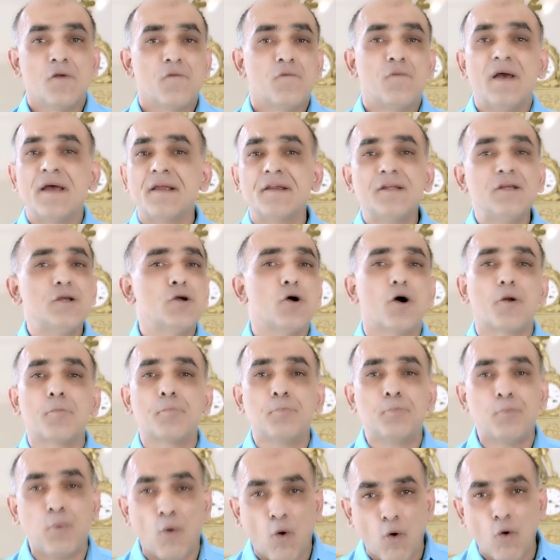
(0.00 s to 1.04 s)
where you're
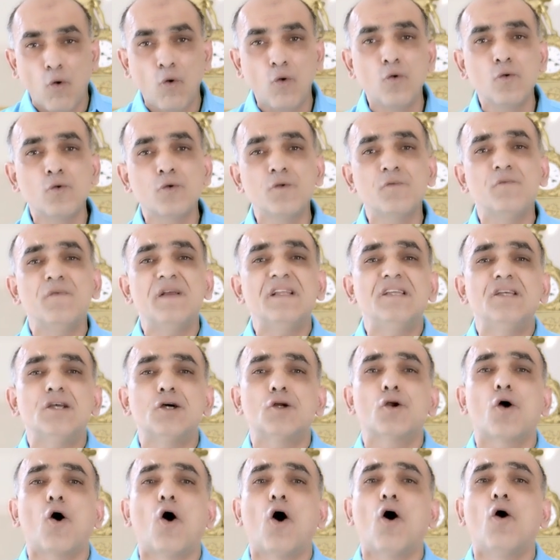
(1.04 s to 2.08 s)
born with
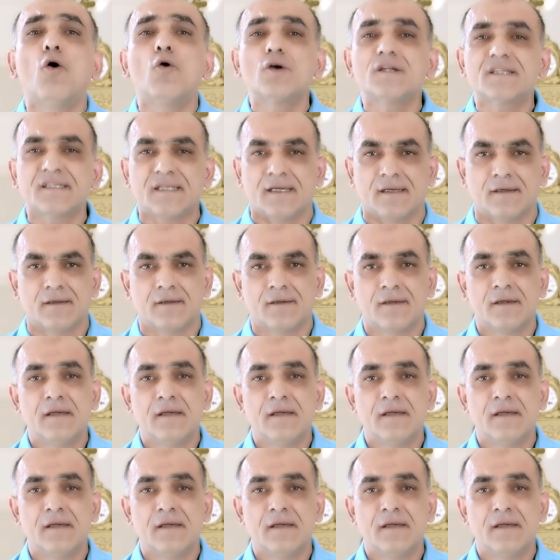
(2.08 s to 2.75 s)
your aorta